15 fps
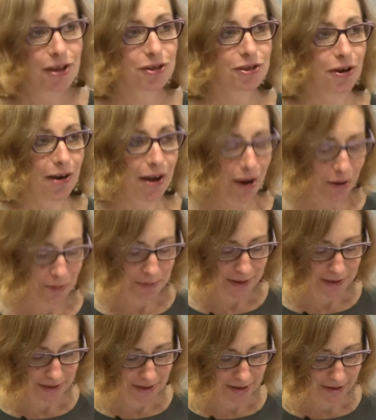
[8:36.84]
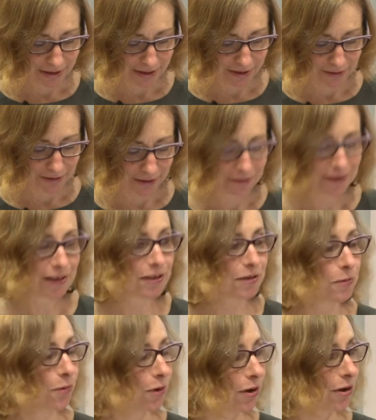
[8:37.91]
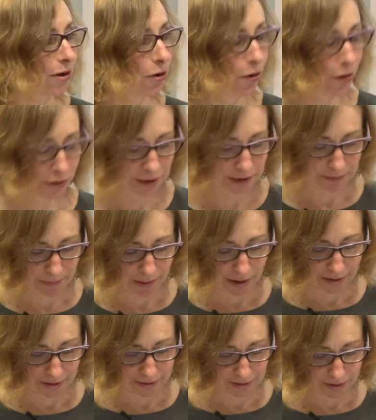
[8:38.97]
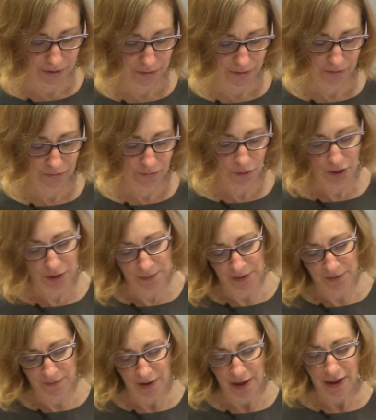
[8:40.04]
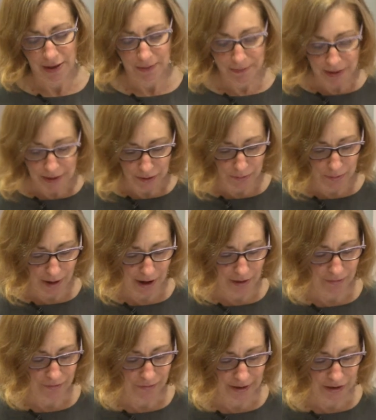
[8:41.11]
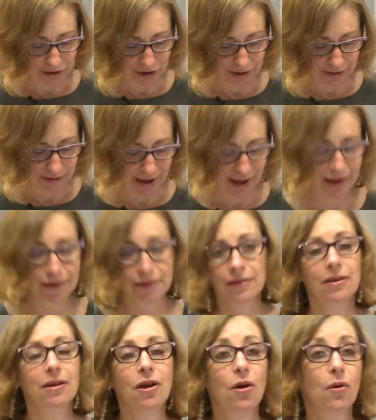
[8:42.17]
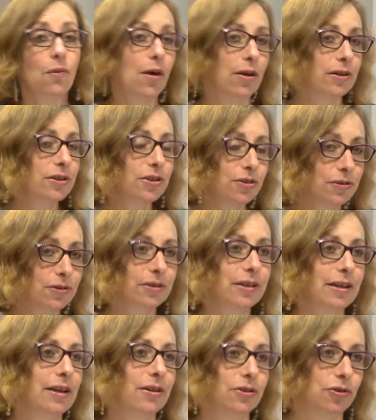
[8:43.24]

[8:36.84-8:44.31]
So I hope it is clear that this work corresponds to a form of middlebrow fiction that, while it certainly